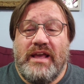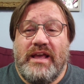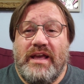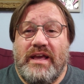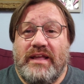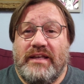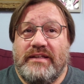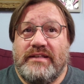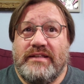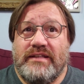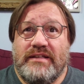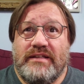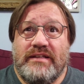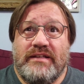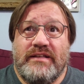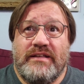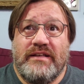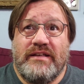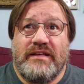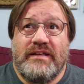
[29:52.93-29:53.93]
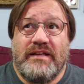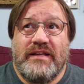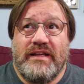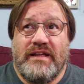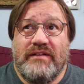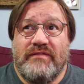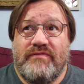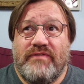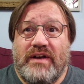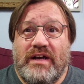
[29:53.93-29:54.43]
and didn't
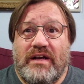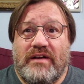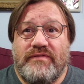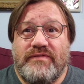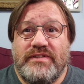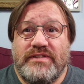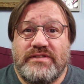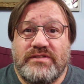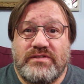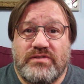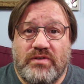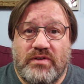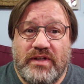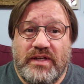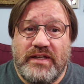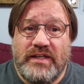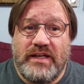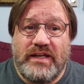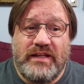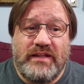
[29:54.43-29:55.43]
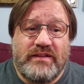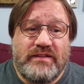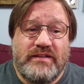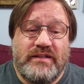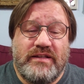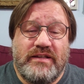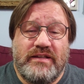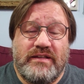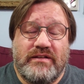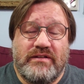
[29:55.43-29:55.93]
involve destroying
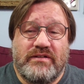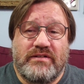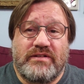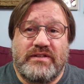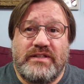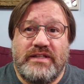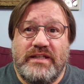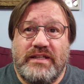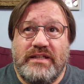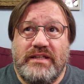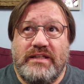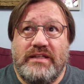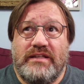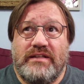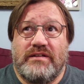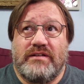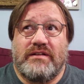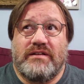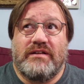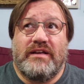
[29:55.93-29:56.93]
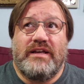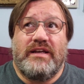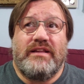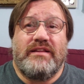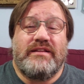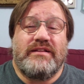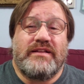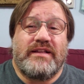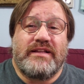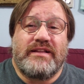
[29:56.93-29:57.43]
anything or digging or
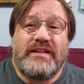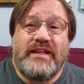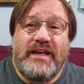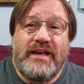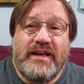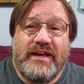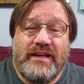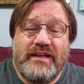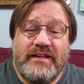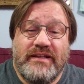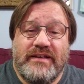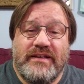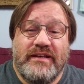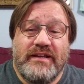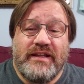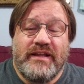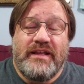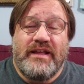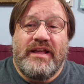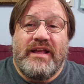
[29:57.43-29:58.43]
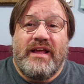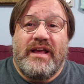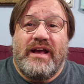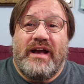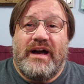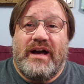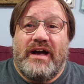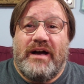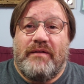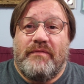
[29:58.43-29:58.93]
anything like that.
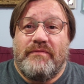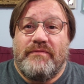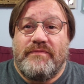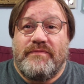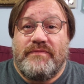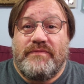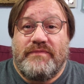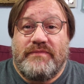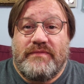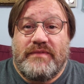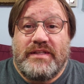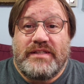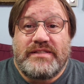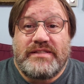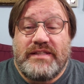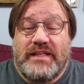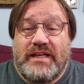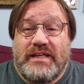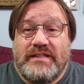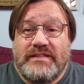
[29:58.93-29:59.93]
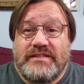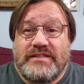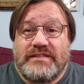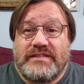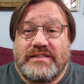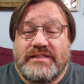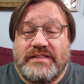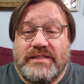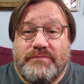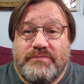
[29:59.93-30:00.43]
And it's not
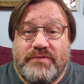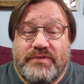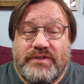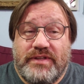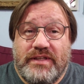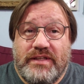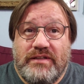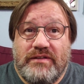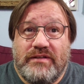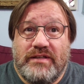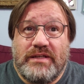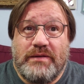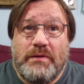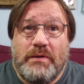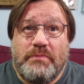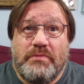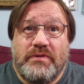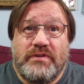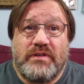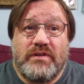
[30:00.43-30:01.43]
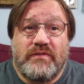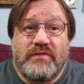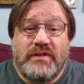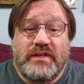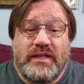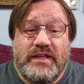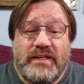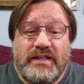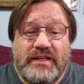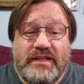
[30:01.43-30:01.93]
just a simple thing you can come up with
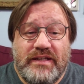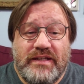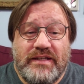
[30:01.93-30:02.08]
overnight.